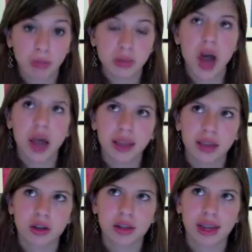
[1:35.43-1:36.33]
Not that
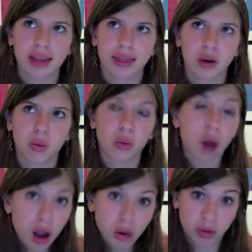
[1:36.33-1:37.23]
there's anything
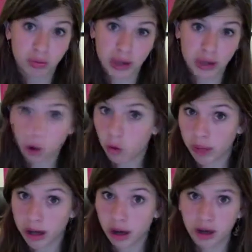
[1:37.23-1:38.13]
wrong with being a
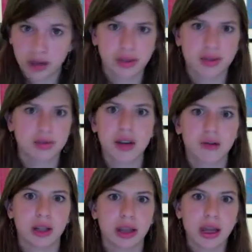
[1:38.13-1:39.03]
homemaker, it's
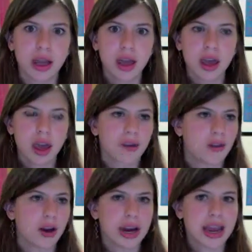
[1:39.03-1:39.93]
definitely a
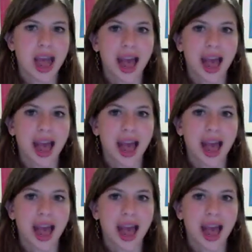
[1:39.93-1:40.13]
very